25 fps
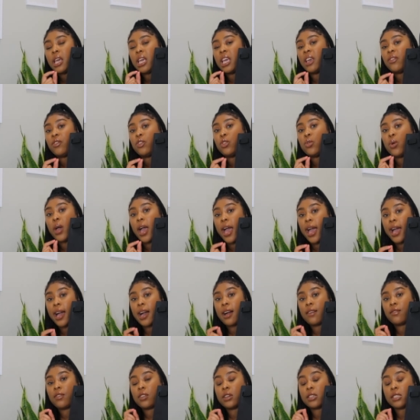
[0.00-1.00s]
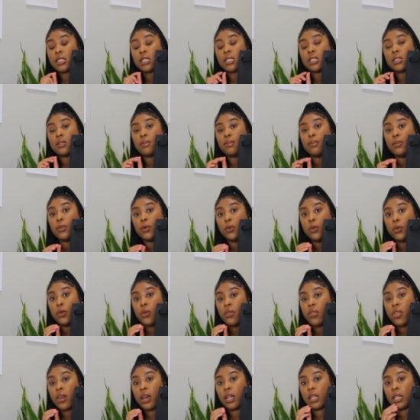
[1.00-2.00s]
If you have a
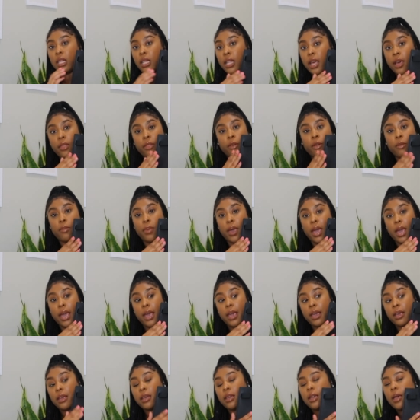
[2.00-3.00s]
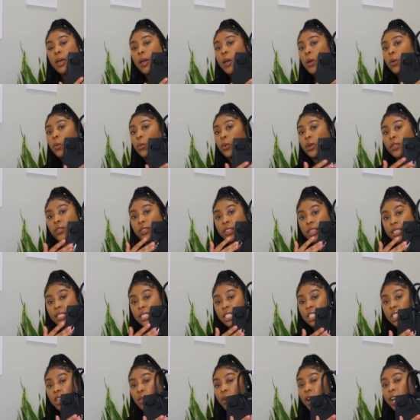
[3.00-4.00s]
smooth leather bag, when this
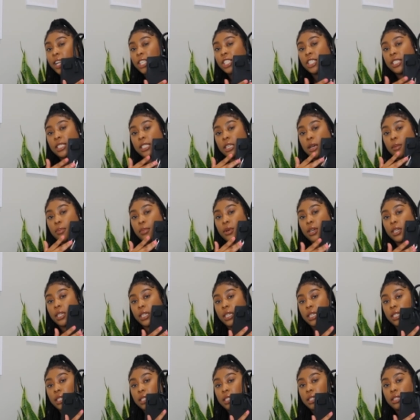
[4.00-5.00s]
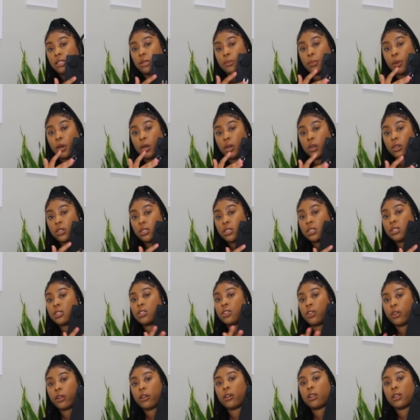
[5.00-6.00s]
scratches up against the purse,
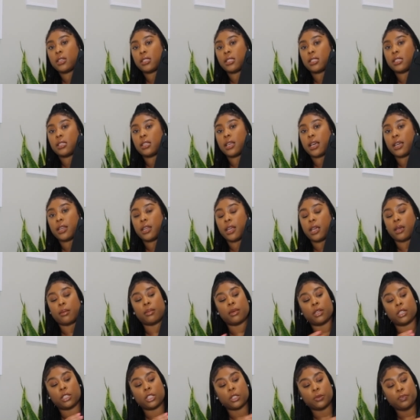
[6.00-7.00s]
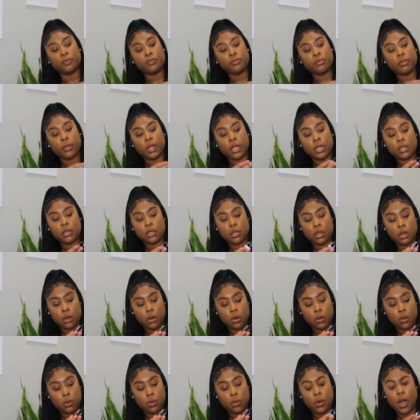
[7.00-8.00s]
you're going to see that damage.
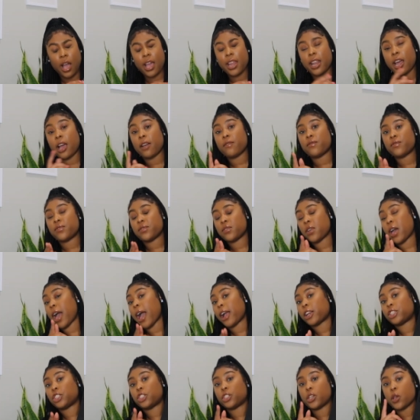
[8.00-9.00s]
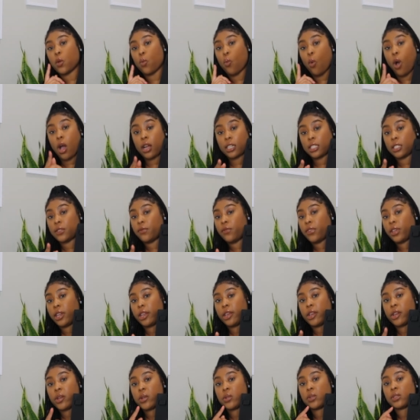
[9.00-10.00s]
So, and I've actually watched
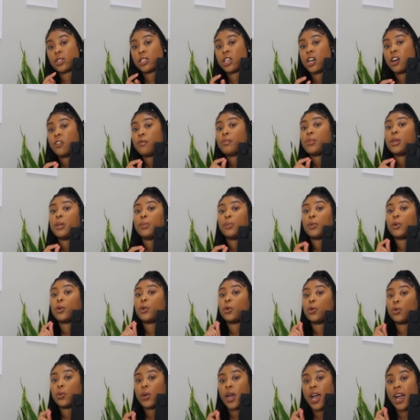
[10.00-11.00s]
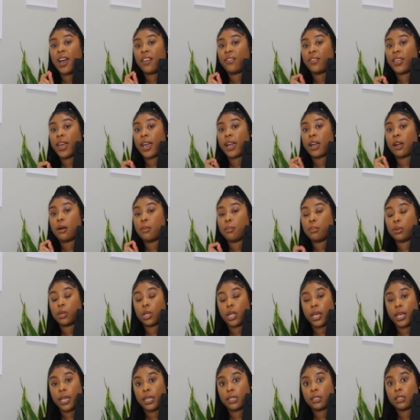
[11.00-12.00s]
videos of people who have that
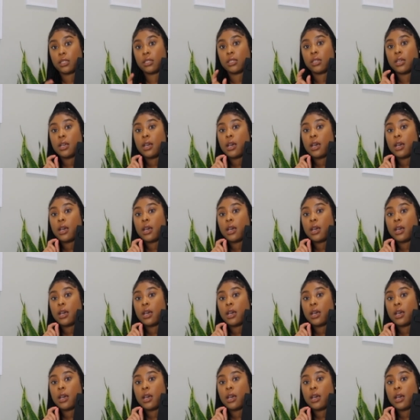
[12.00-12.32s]
complaint